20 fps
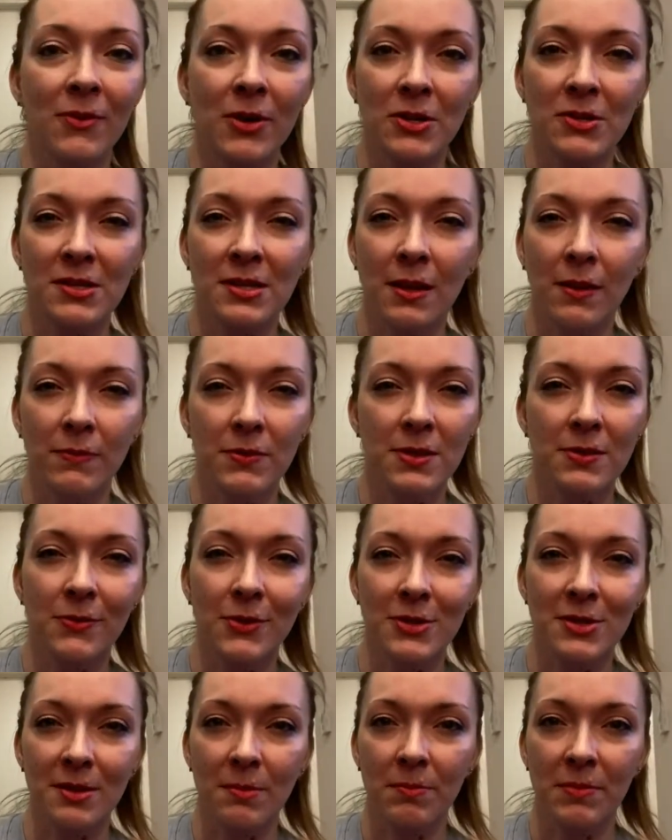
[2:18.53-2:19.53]
ourselves
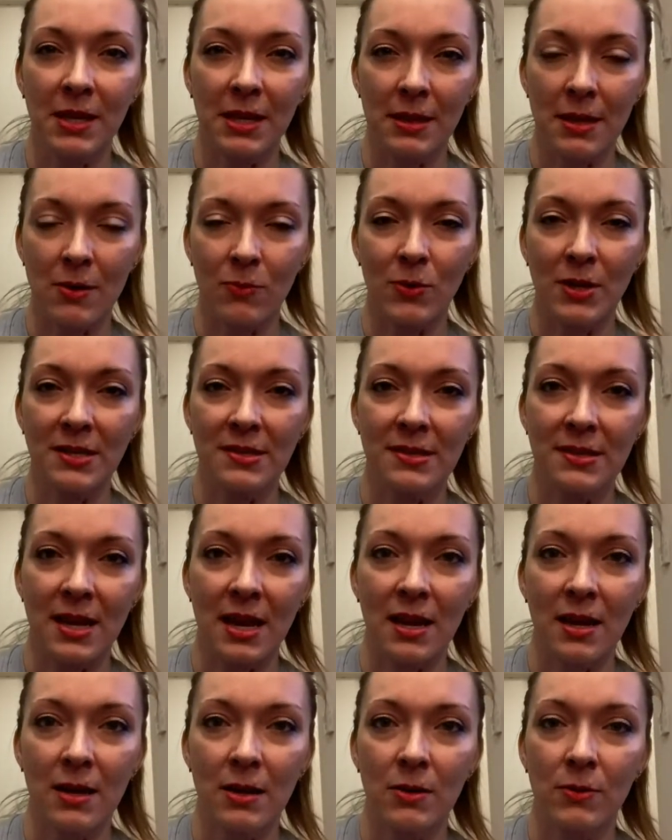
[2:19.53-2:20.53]
for something that we
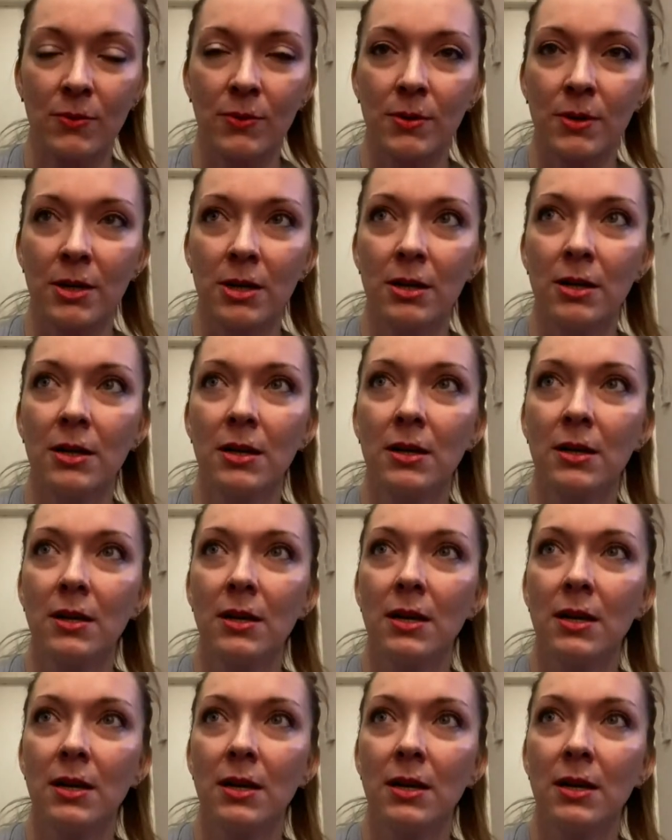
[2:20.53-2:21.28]
said or